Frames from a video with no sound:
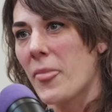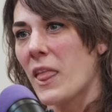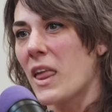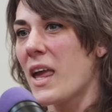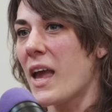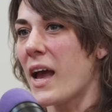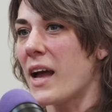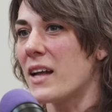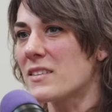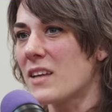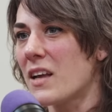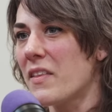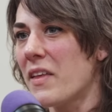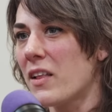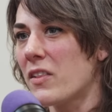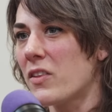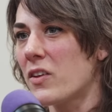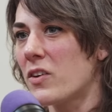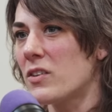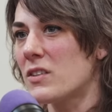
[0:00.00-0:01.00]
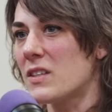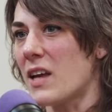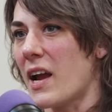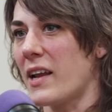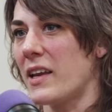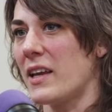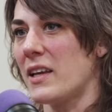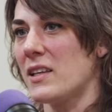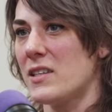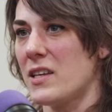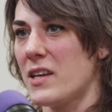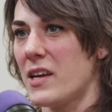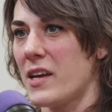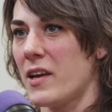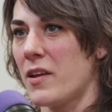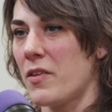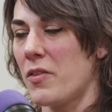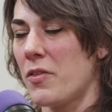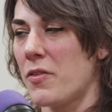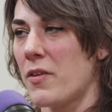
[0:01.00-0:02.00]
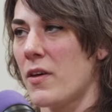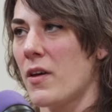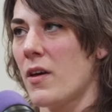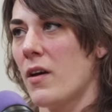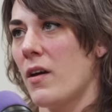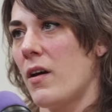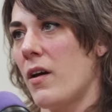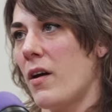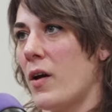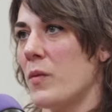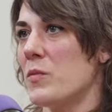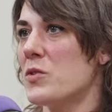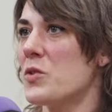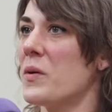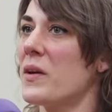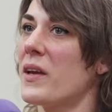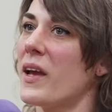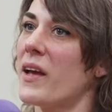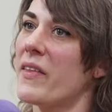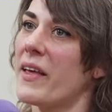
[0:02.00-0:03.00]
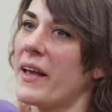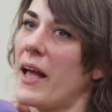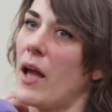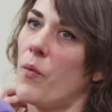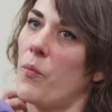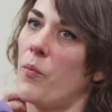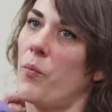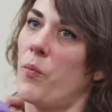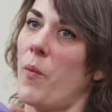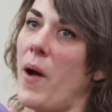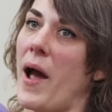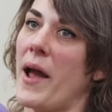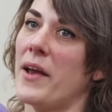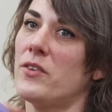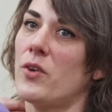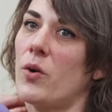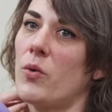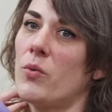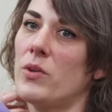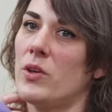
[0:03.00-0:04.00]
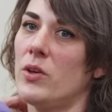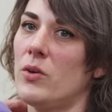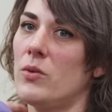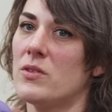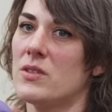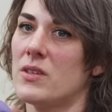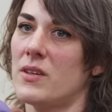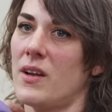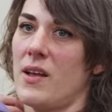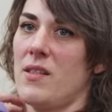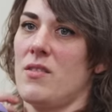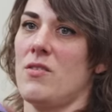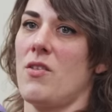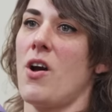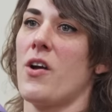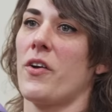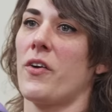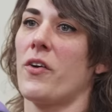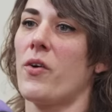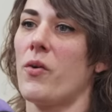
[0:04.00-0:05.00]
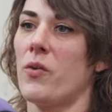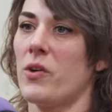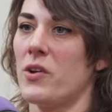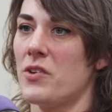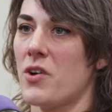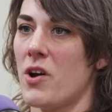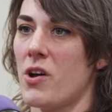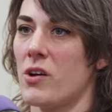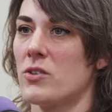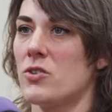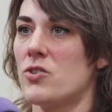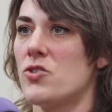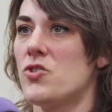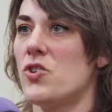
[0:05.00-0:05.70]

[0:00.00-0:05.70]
Yeah, it's got like little tiny teeth. Yeah. So again, like I don't use it on longer coated dogs